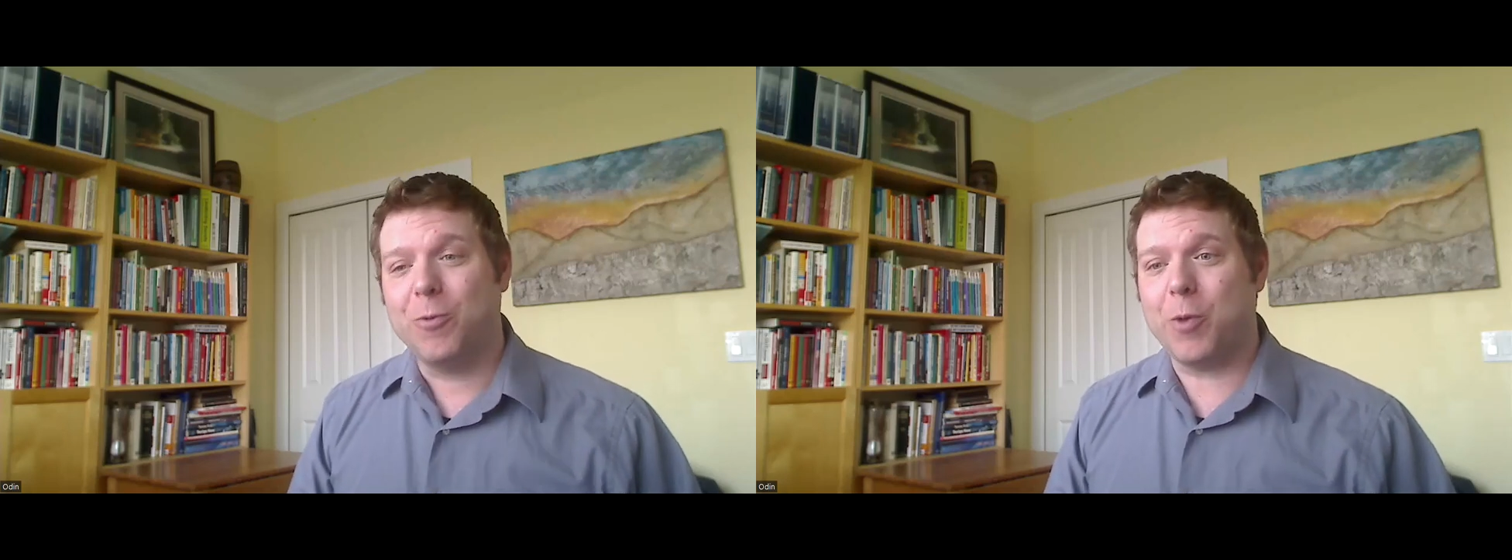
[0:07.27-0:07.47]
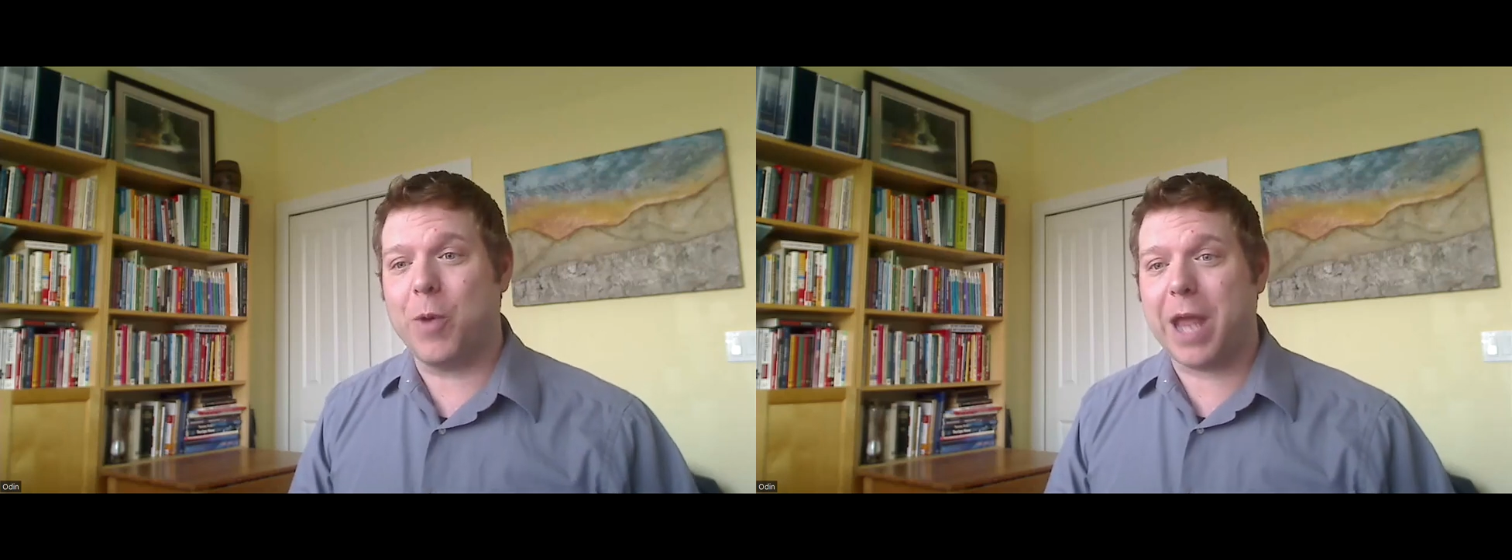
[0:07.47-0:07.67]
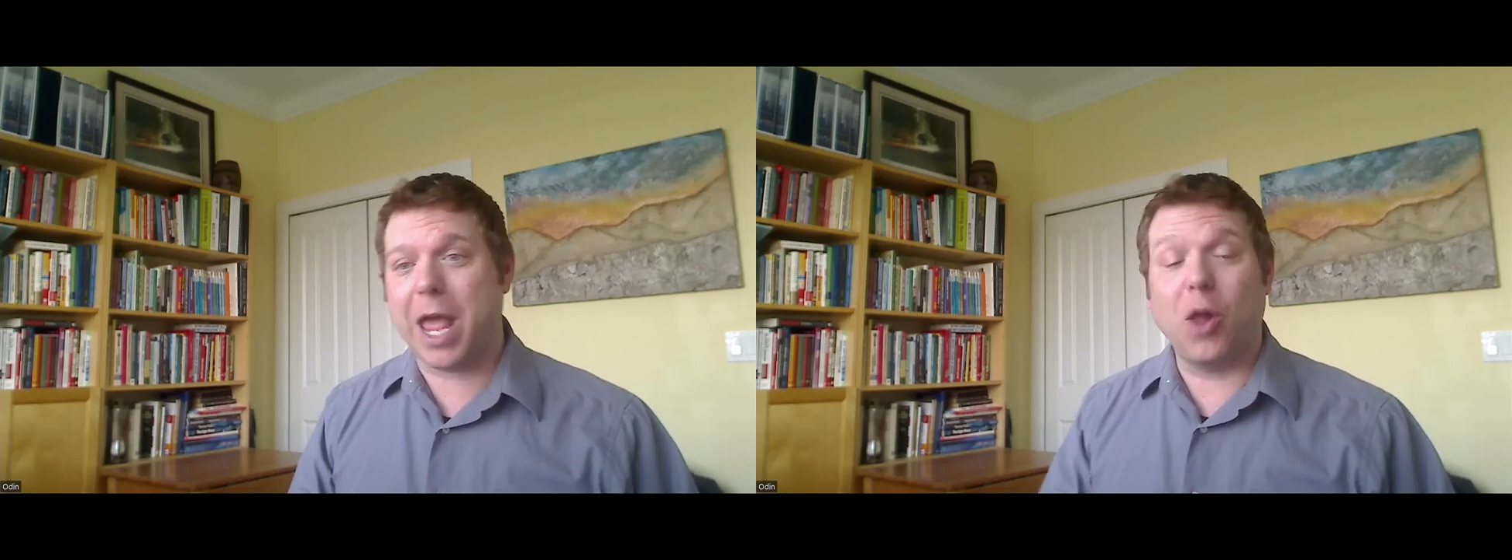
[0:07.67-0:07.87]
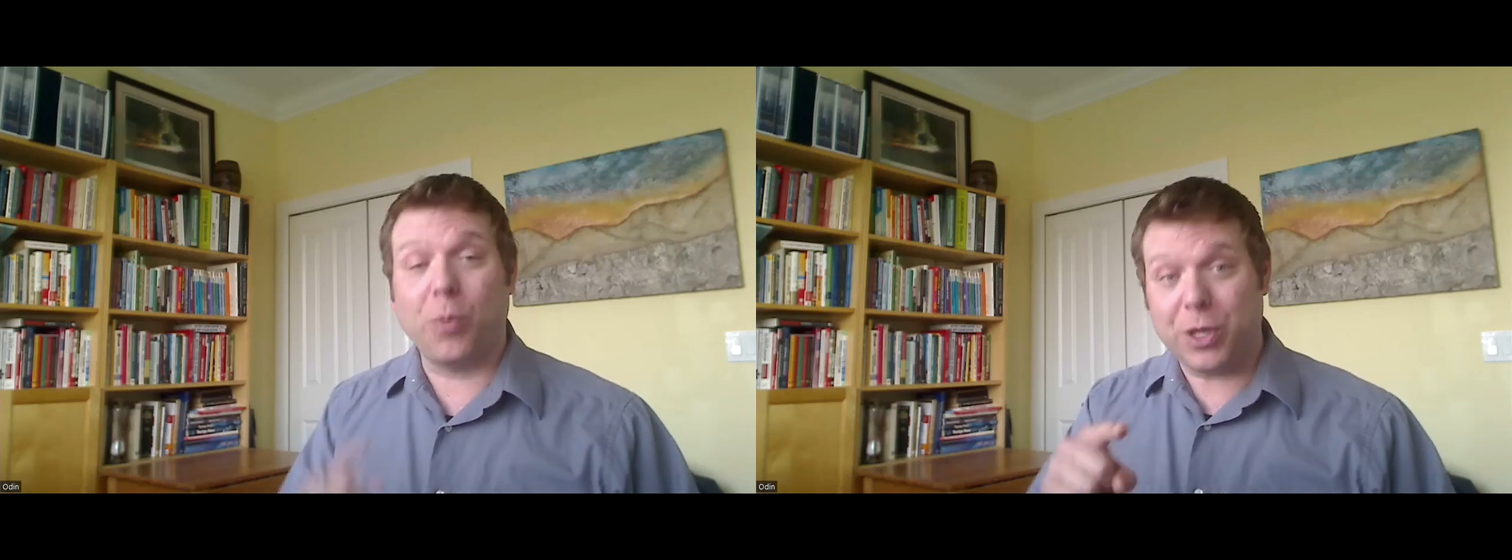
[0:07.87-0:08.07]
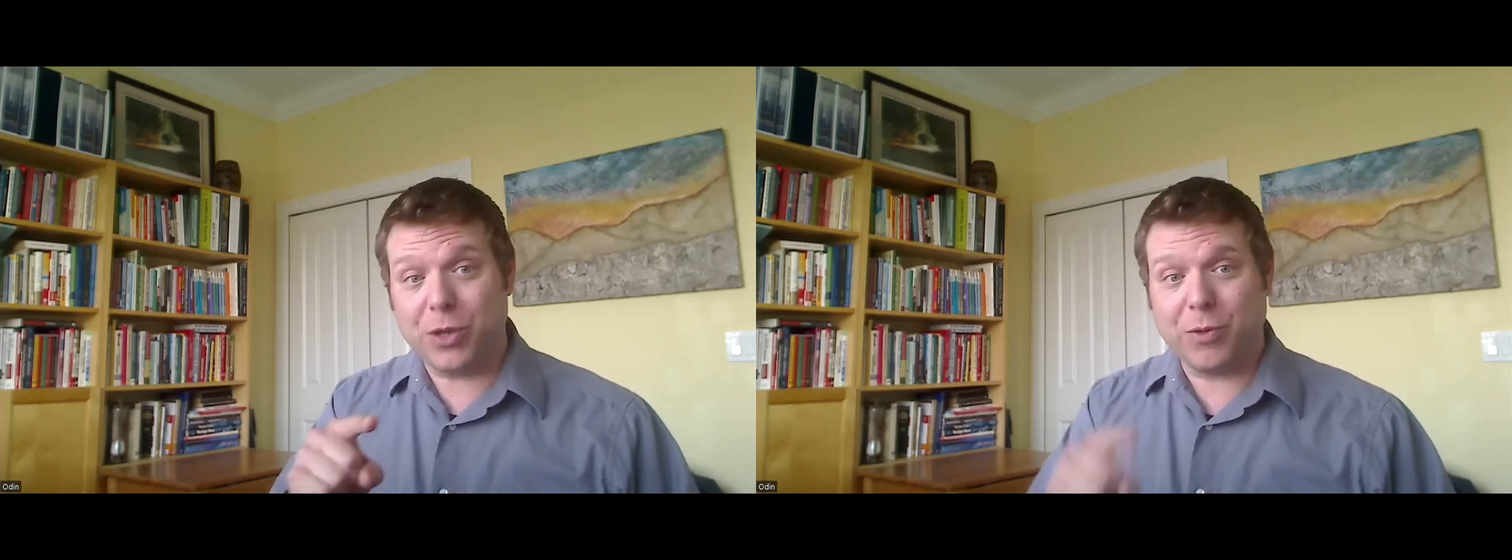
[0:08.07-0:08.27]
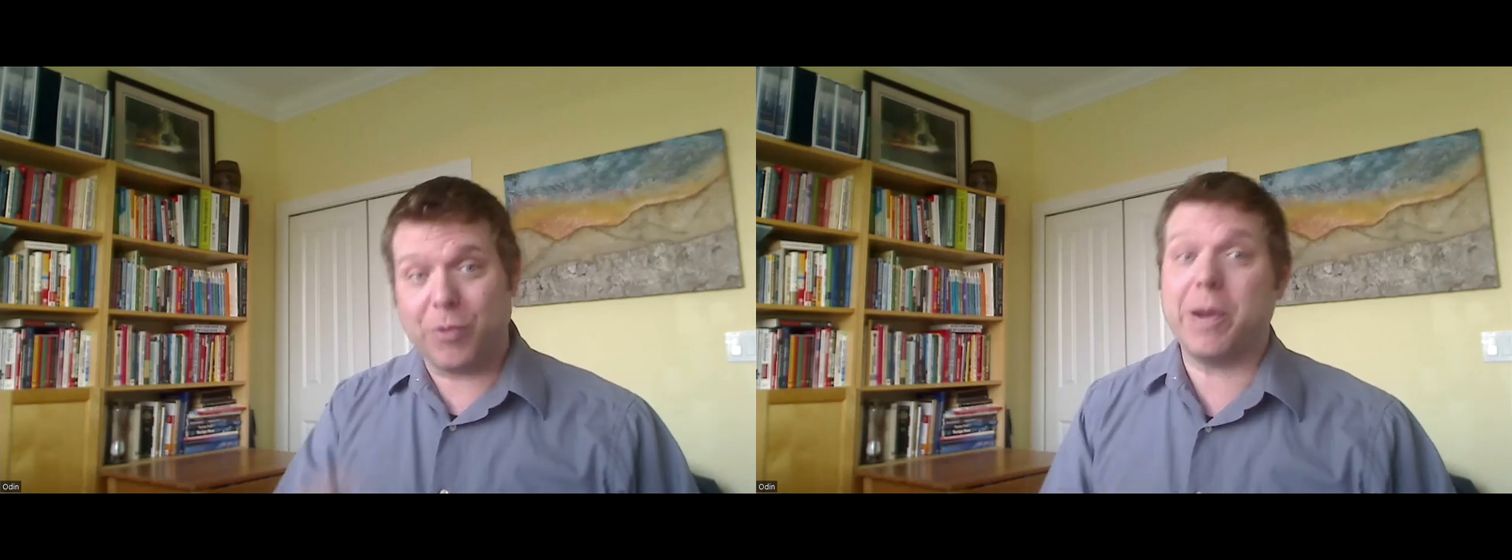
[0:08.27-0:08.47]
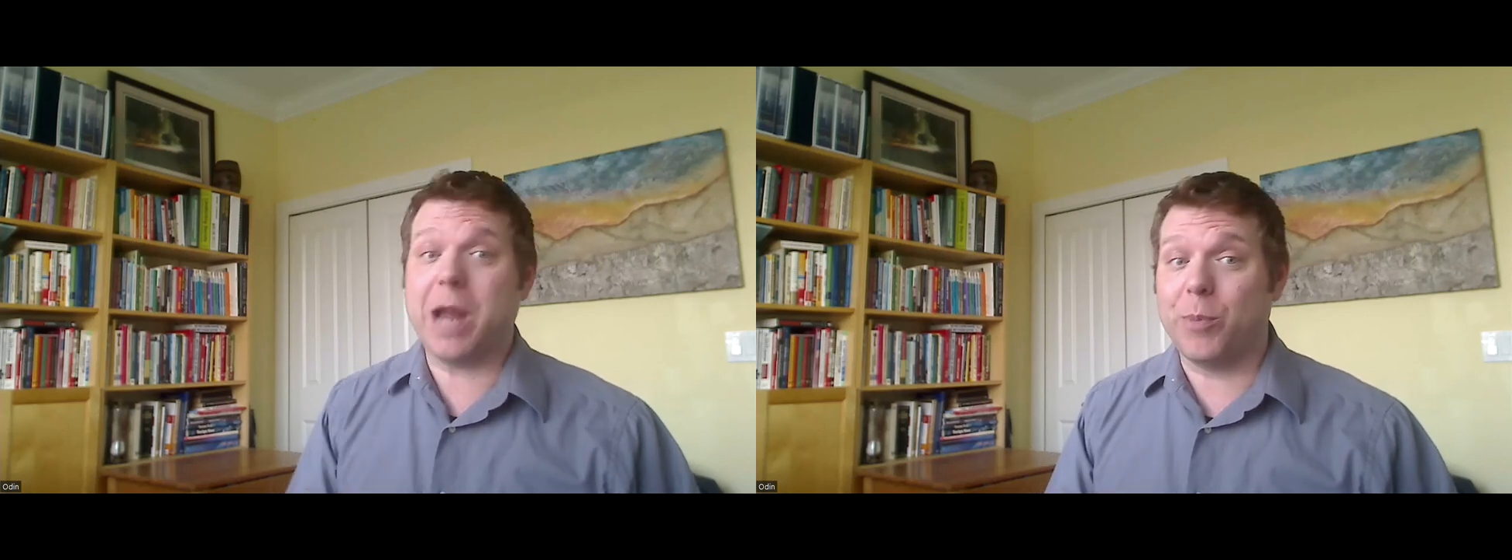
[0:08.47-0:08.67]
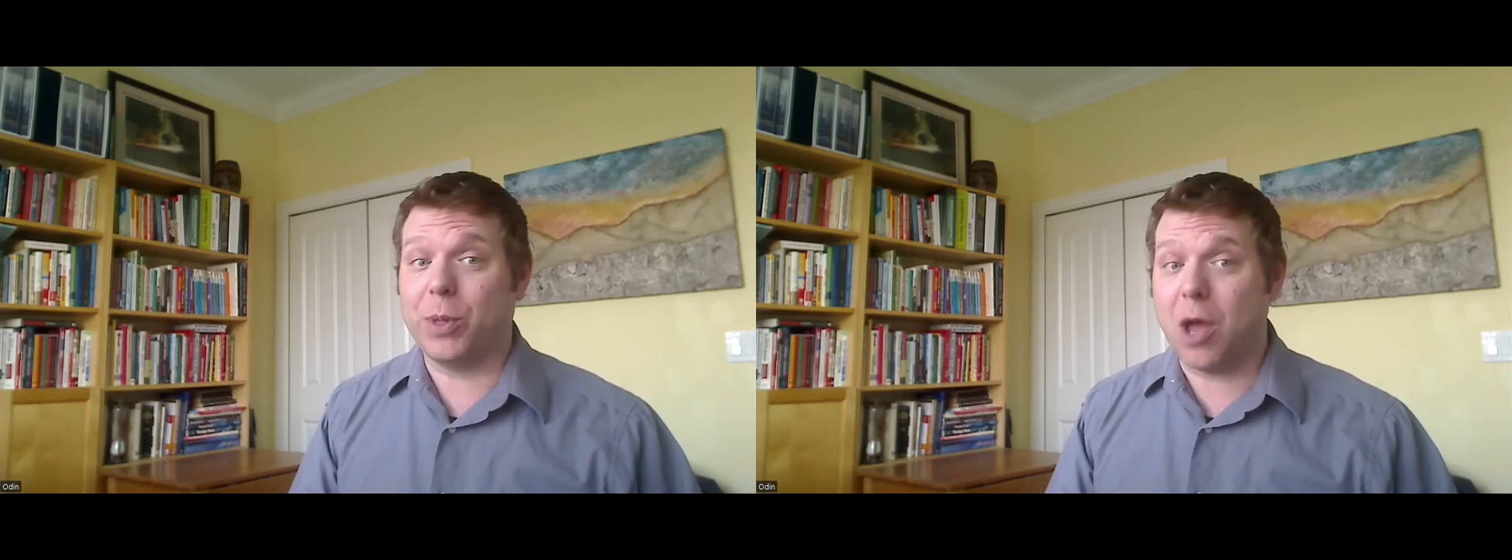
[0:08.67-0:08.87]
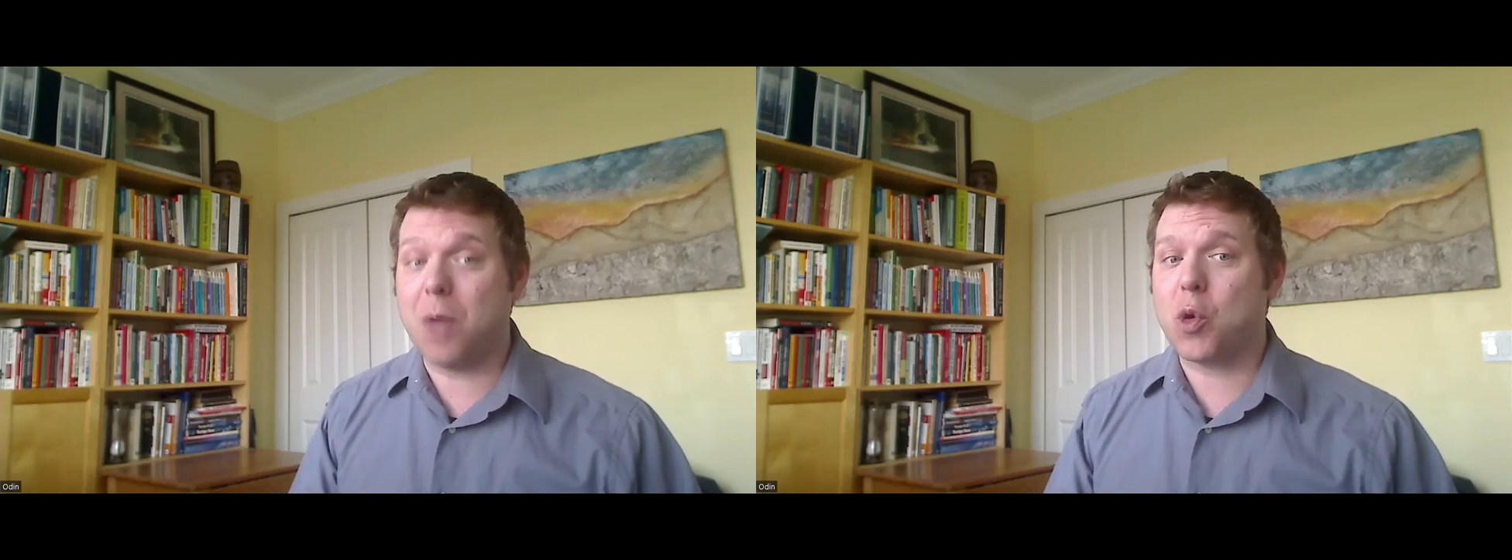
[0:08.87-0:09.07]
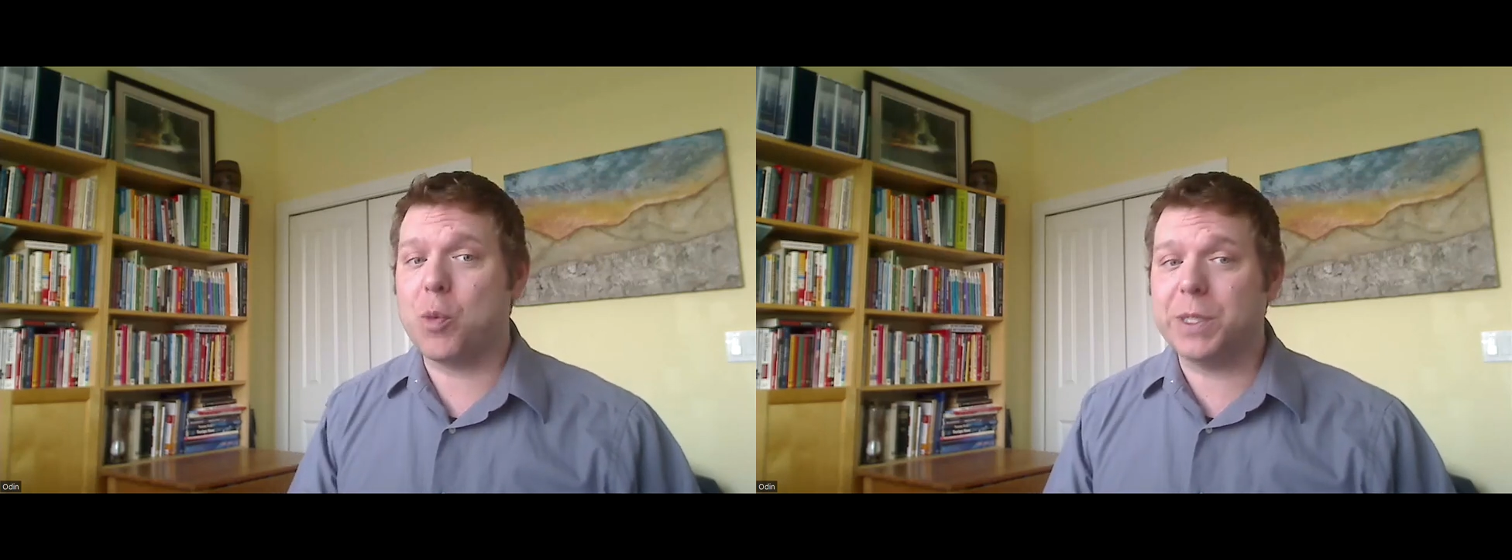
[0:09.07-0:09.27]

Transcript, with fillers: We want to help you and we want to help a lot more